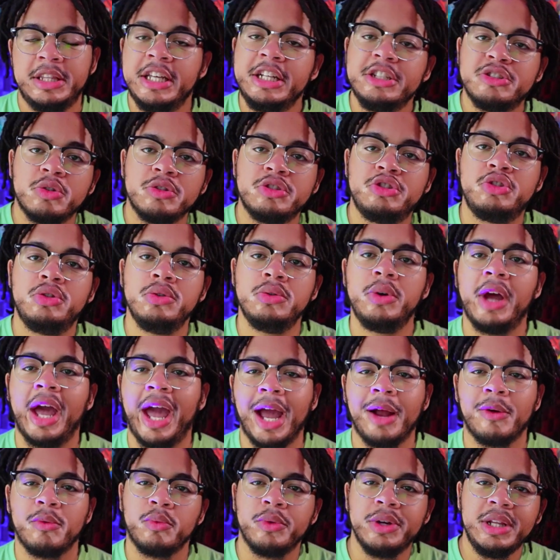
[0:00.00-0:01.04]
These are two
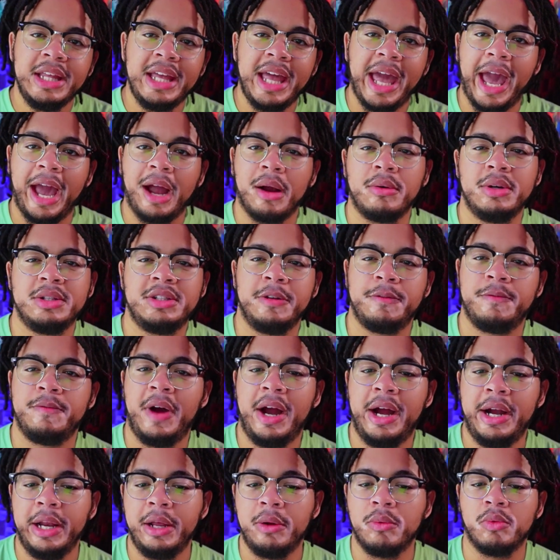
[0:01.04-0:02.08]
really
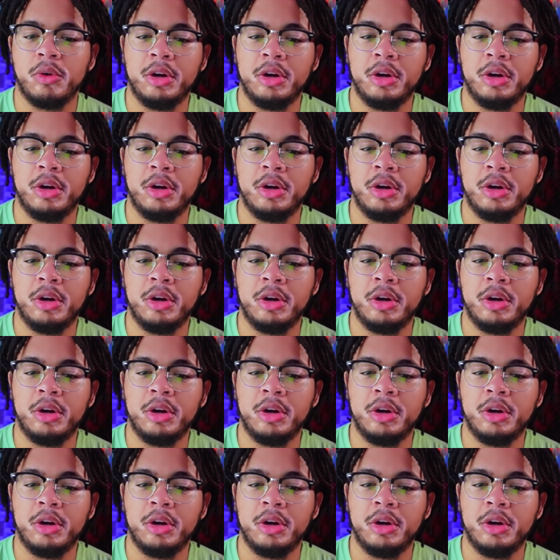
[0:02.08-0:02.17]
era-defining